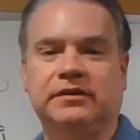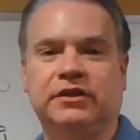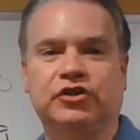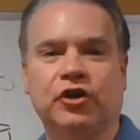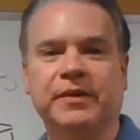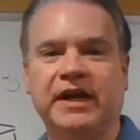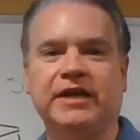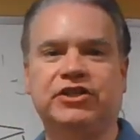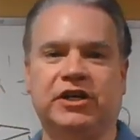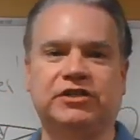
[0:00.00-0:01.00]

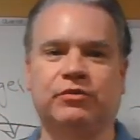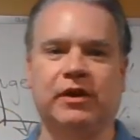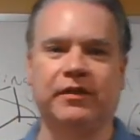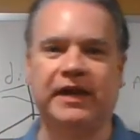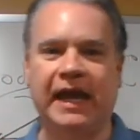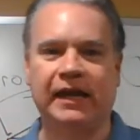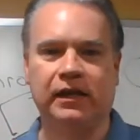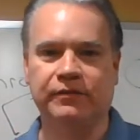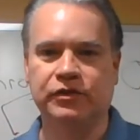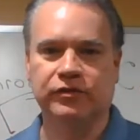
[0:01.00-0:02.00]
determination as to whether the cat
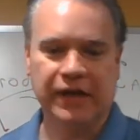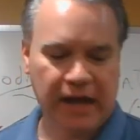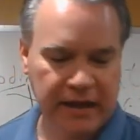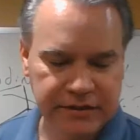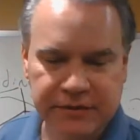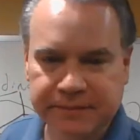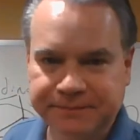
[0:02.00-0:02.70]
lives or dies?